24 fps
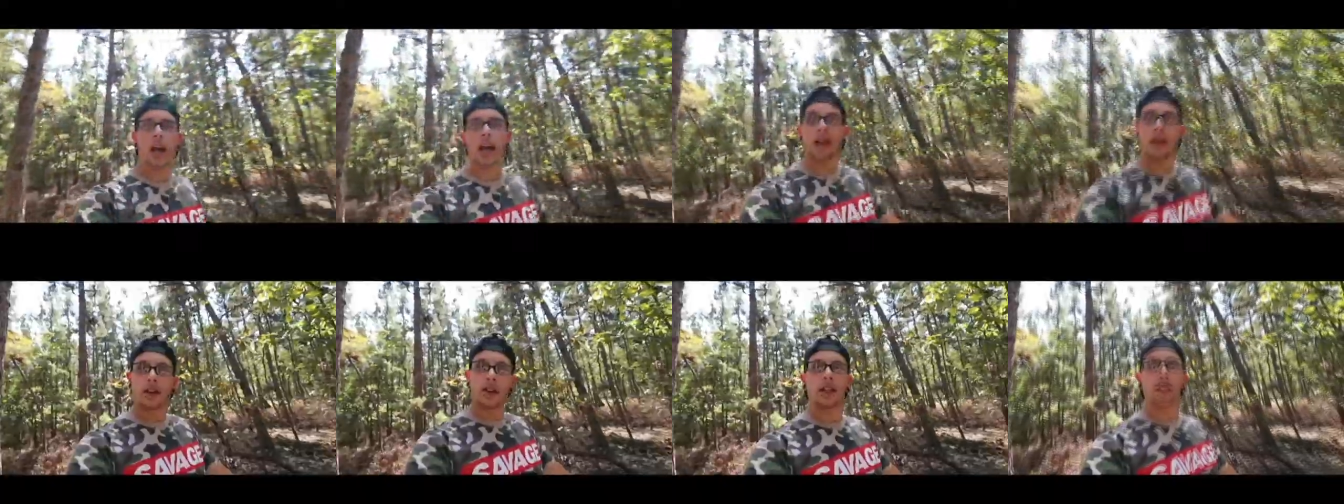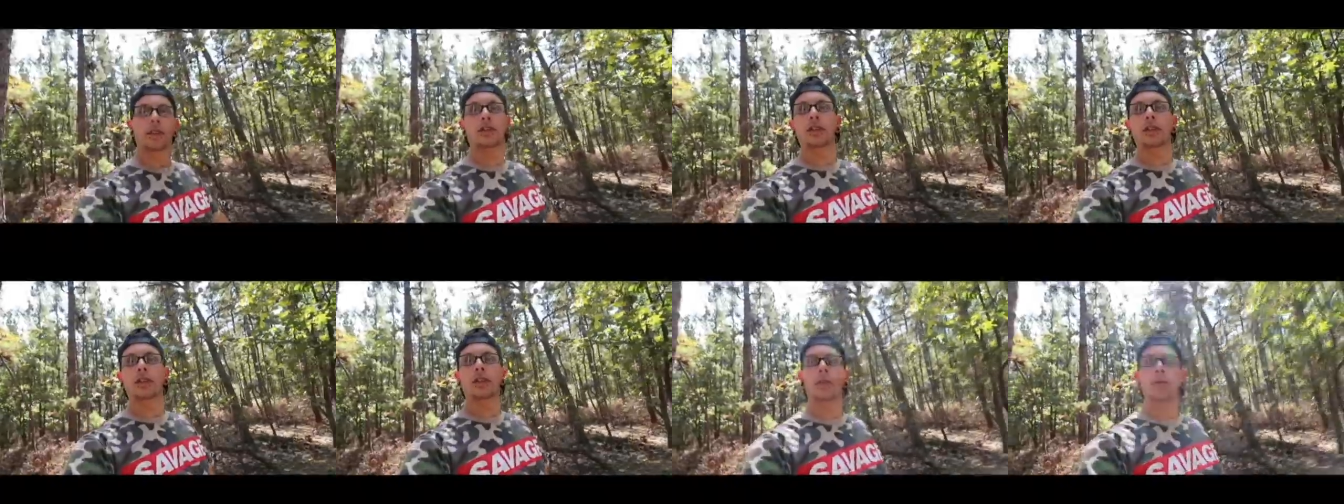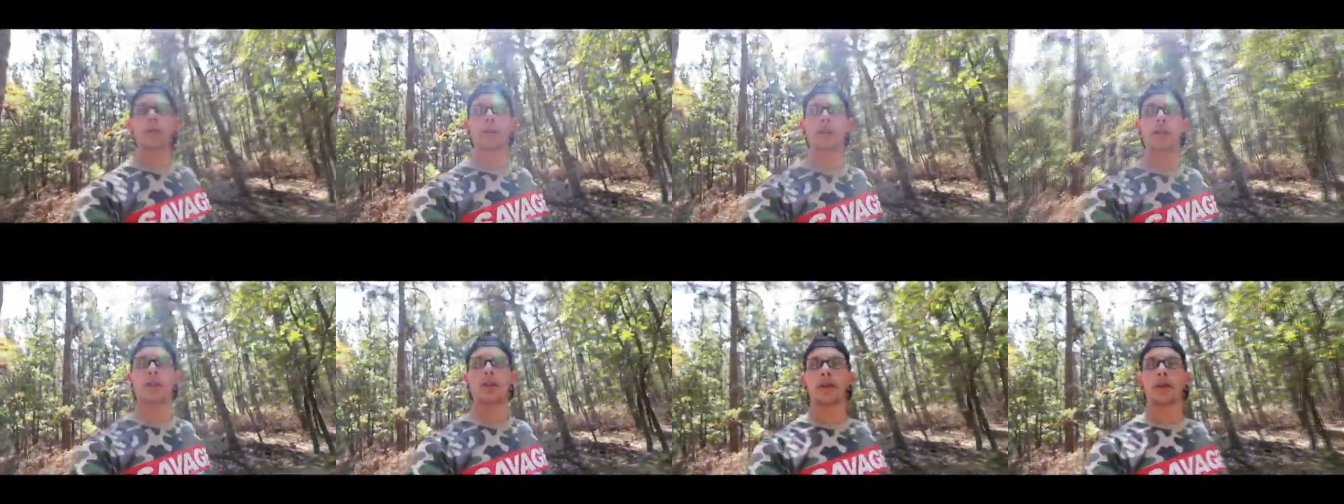And it'll give you
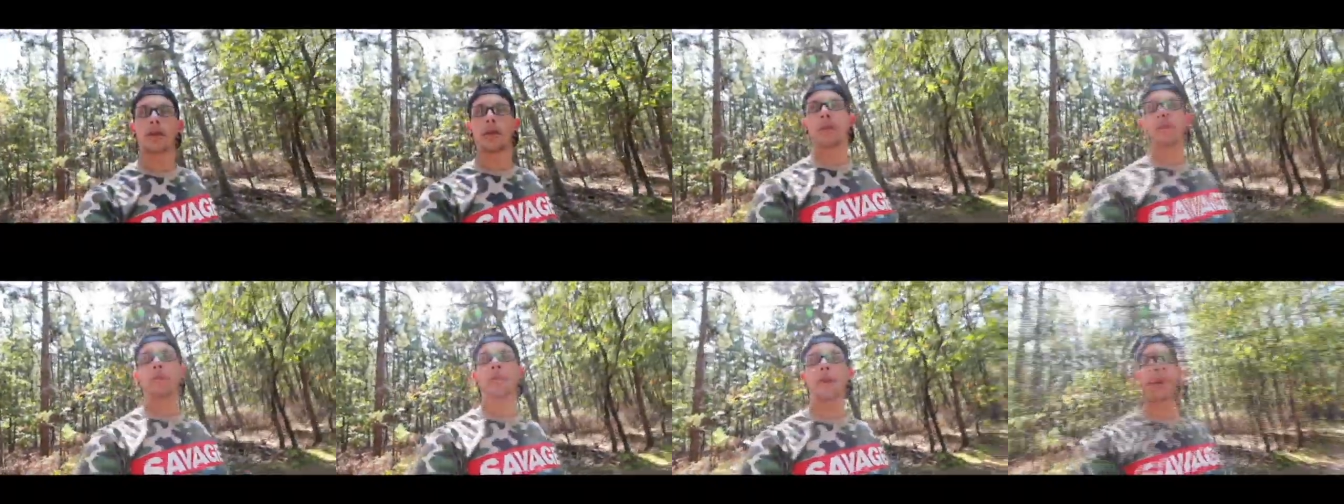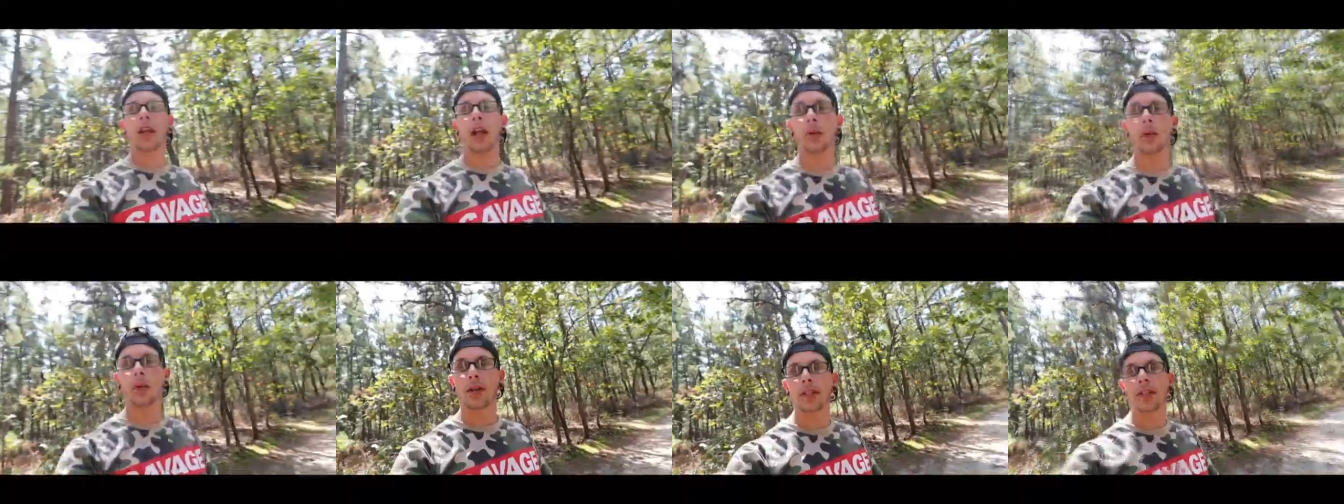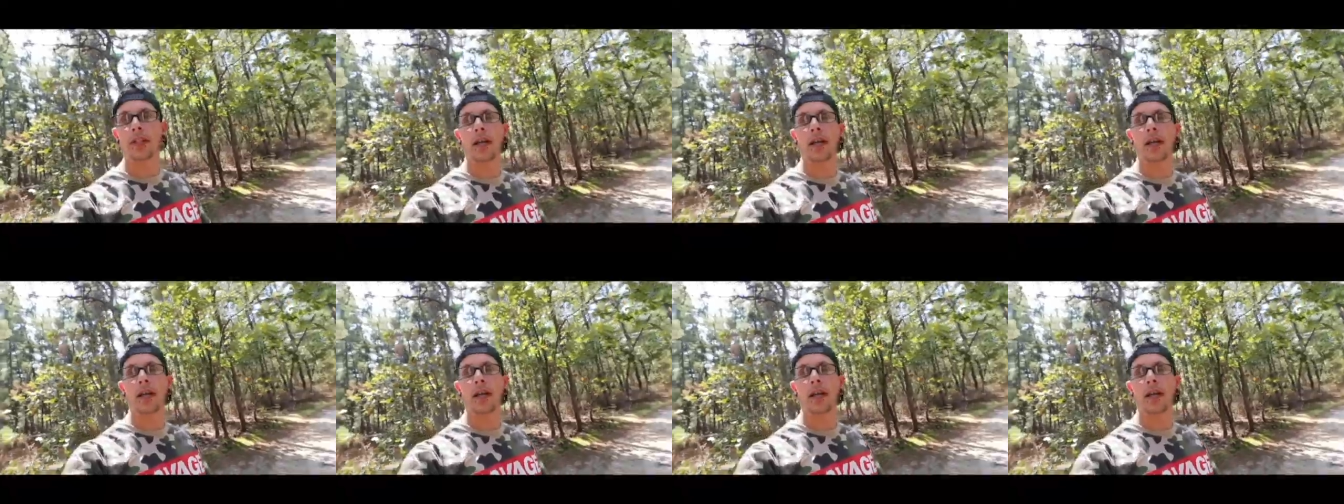something to do. And with